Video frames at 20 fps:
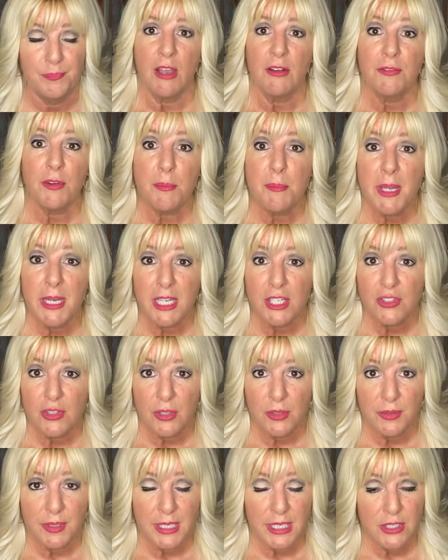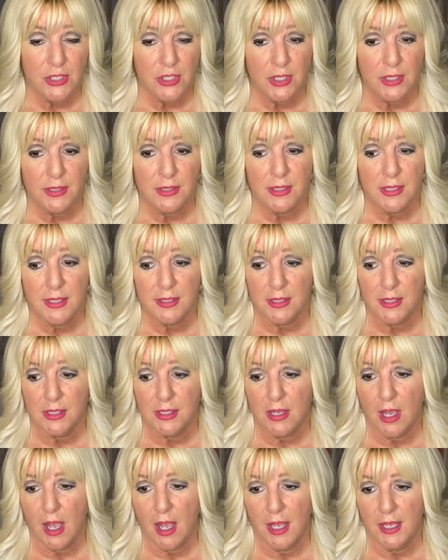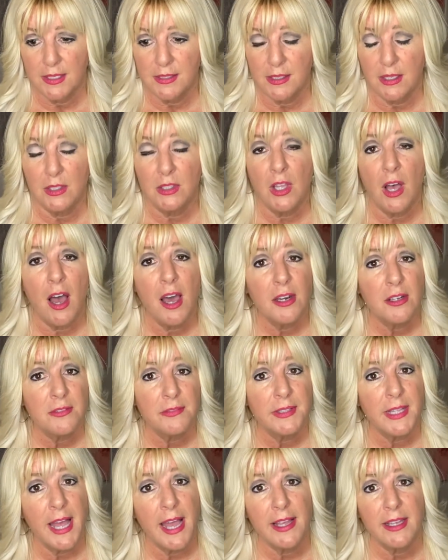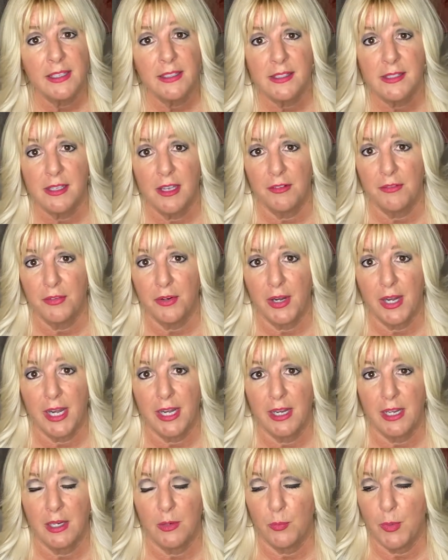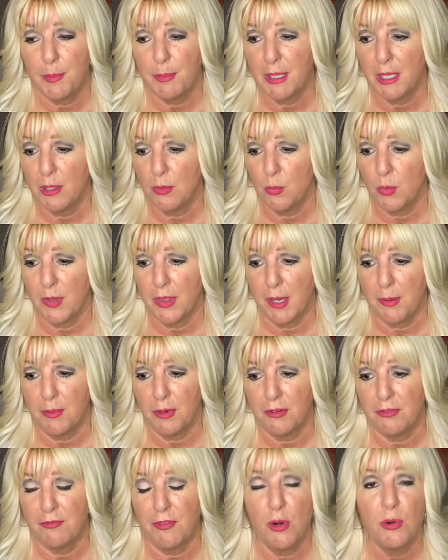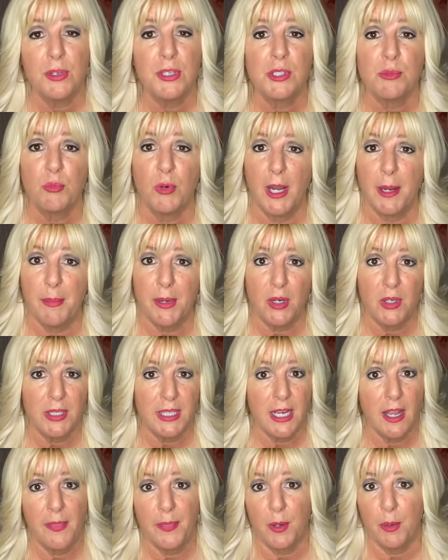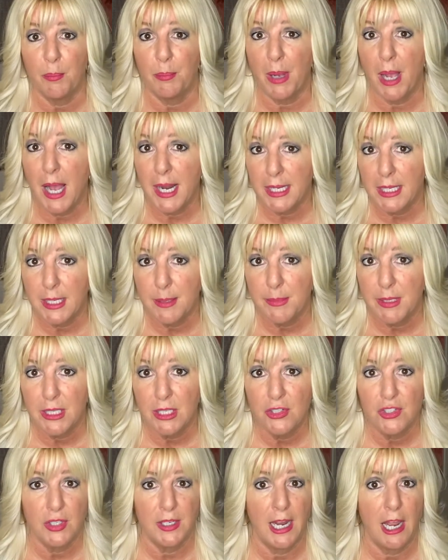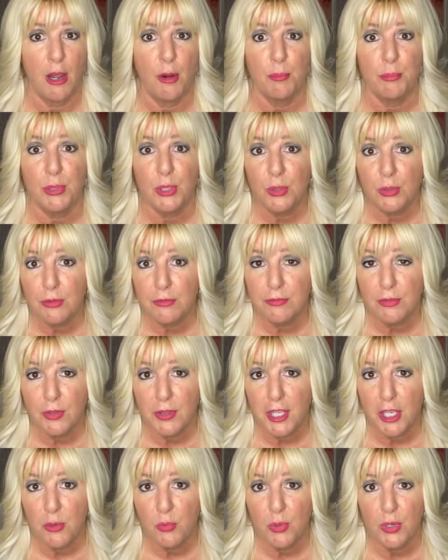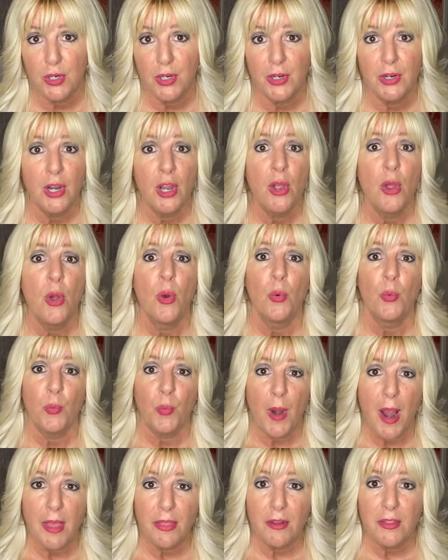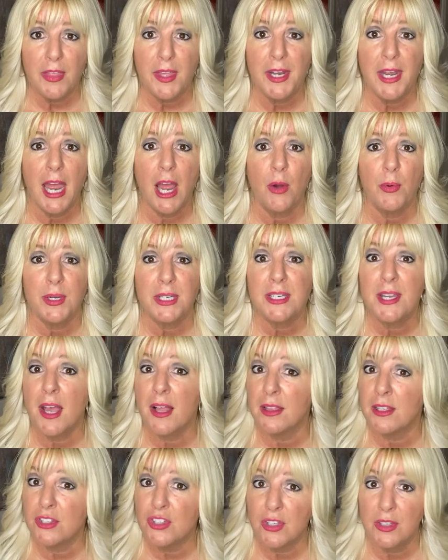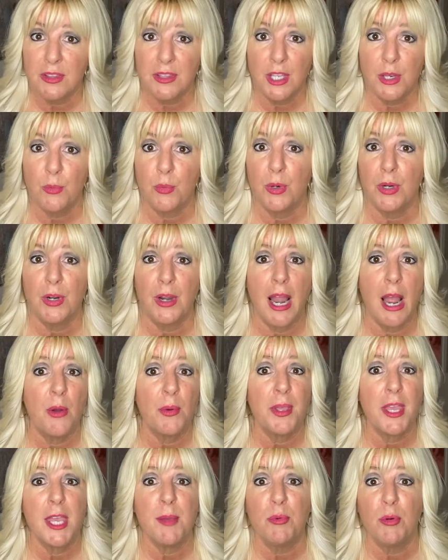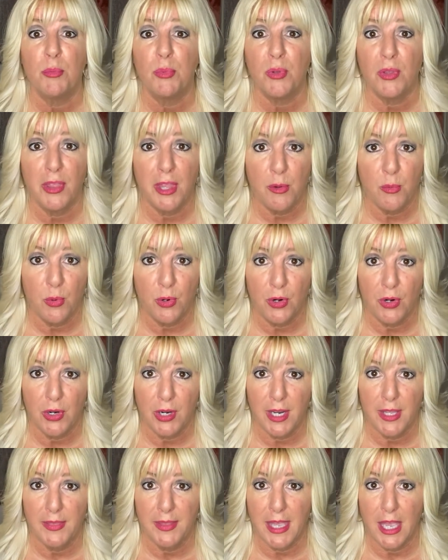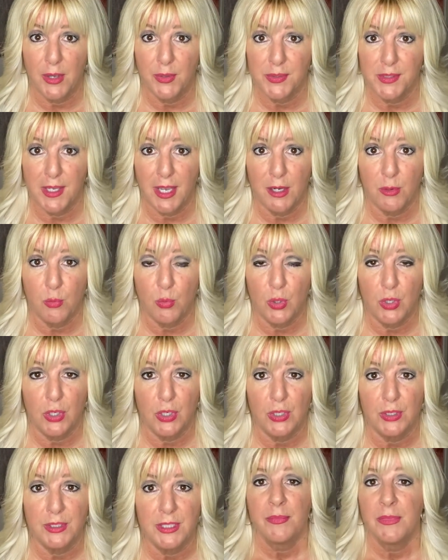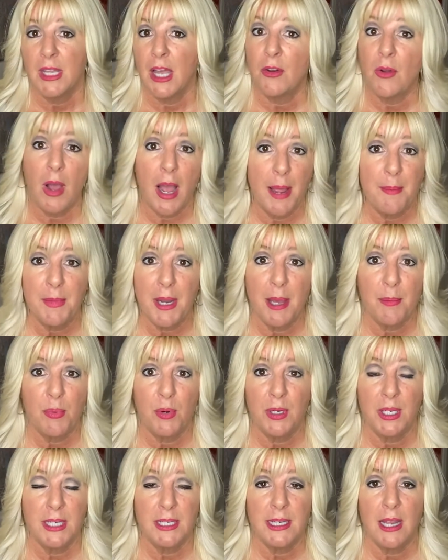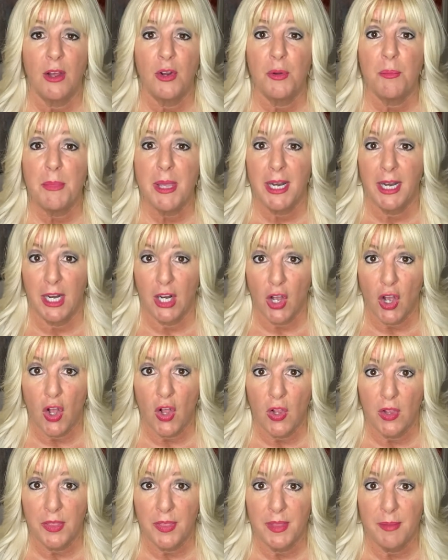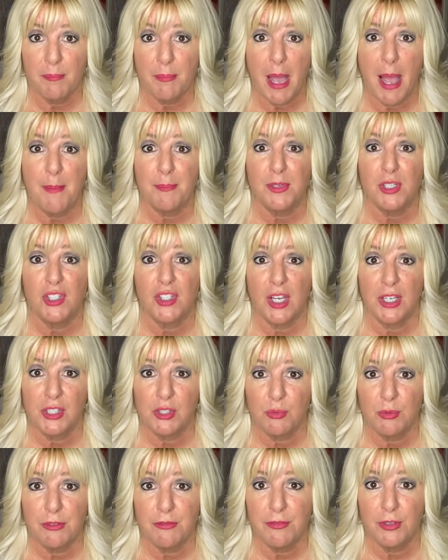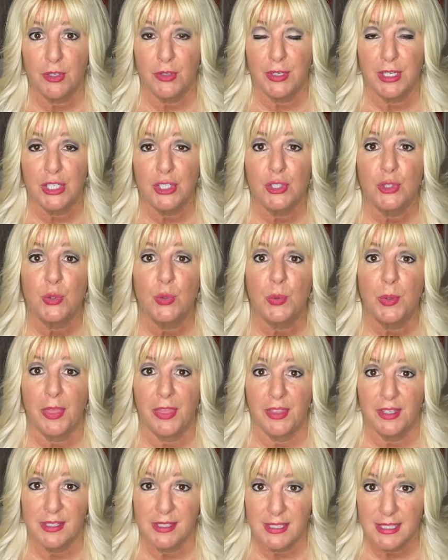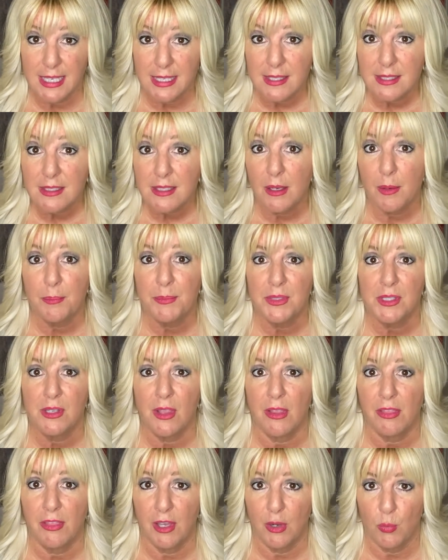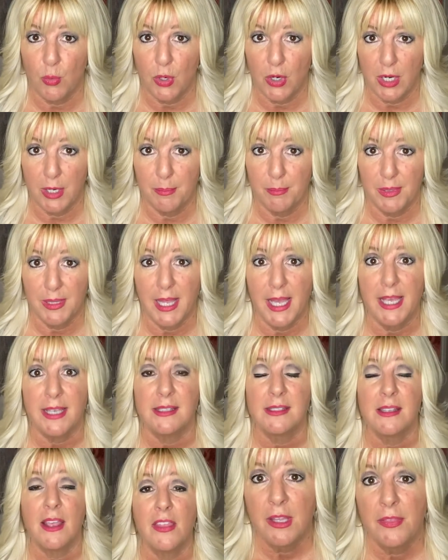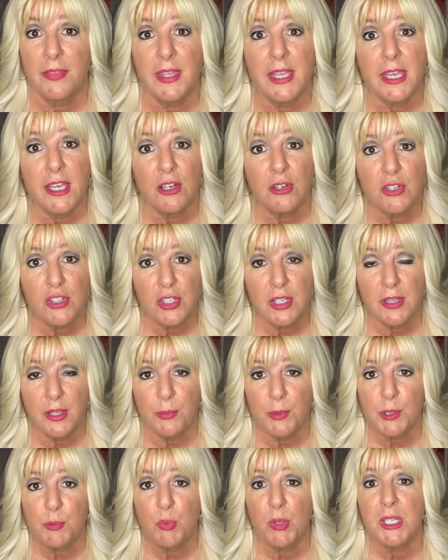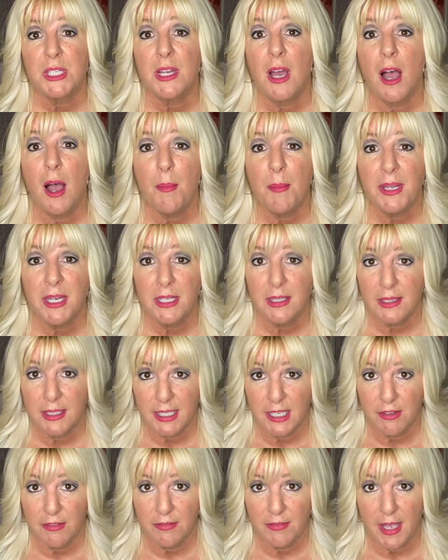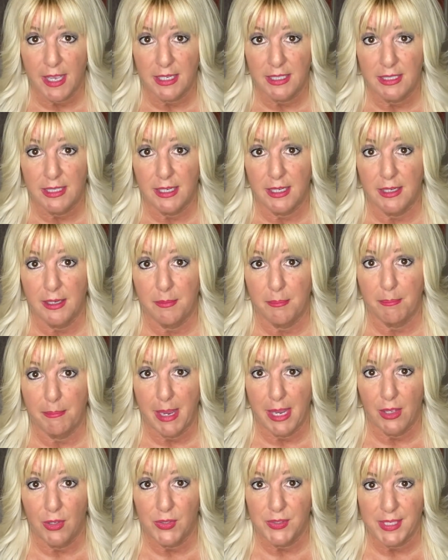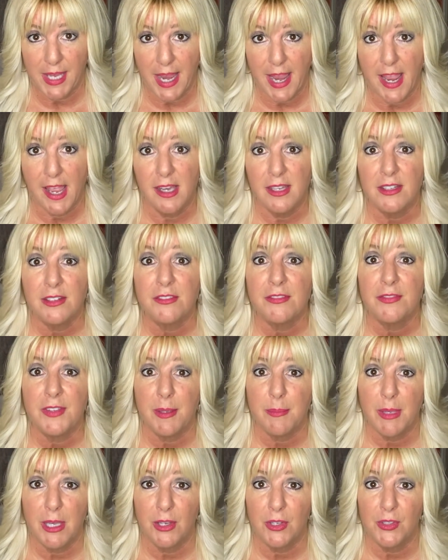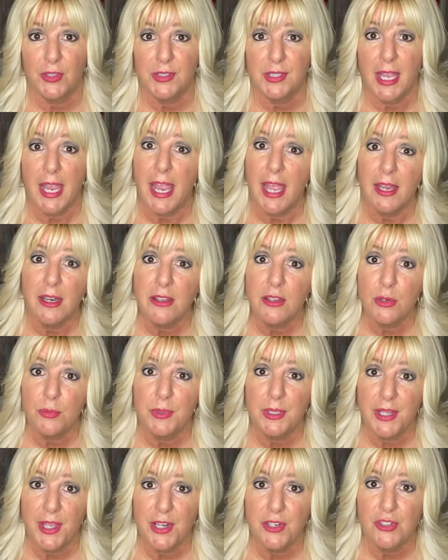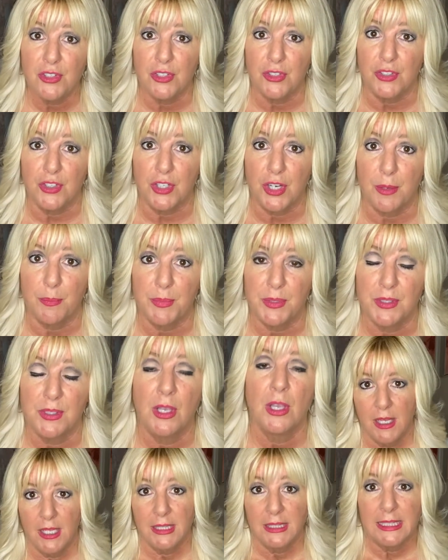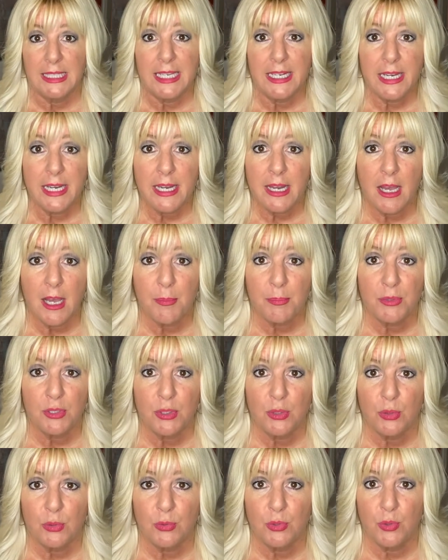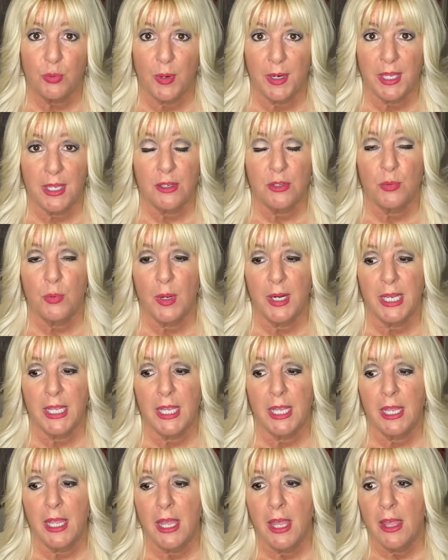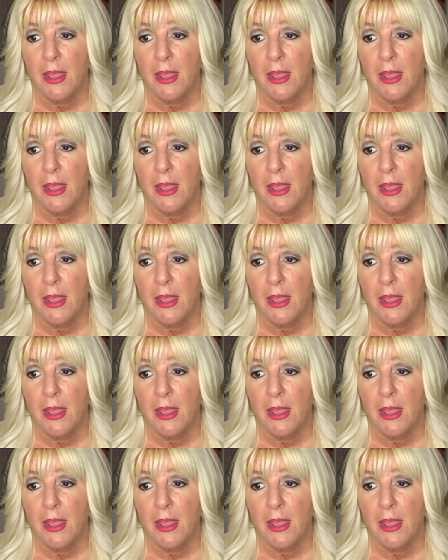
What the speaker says: For many generations, this has caused a lot of lack and suffering in women, where they were focused primarily on their body image and how beautiful they were, rather than how intelligent they were, how capable they were in the outside world. Now, I'm not putting down men at all. I'm just referring to the systems that were in place, the energy that was predominantly affecting males and females and their relationships. Leading up to 2020,